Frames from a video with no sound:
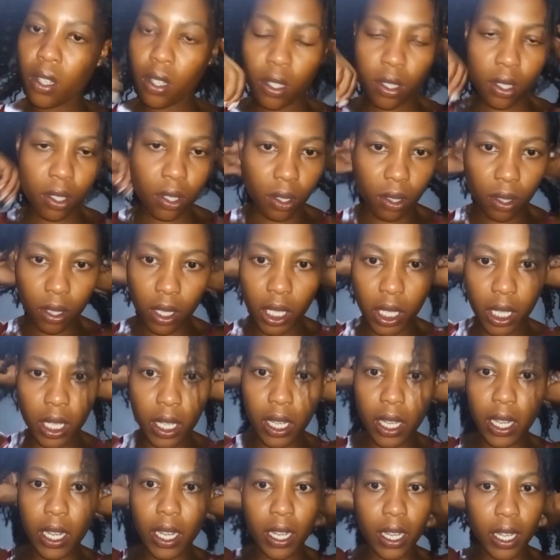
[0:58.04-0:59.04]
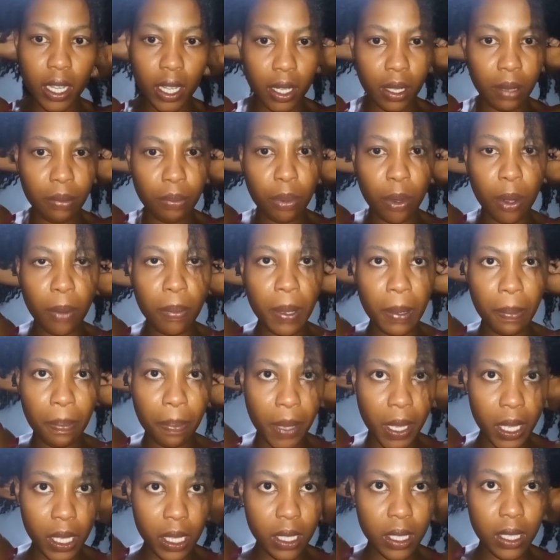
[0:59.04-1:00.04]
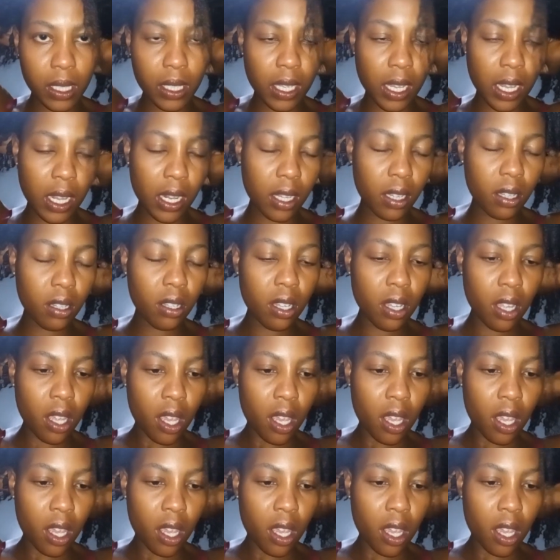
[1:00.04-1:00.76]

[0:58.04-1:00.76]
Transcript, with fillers: so here i had bobby pins in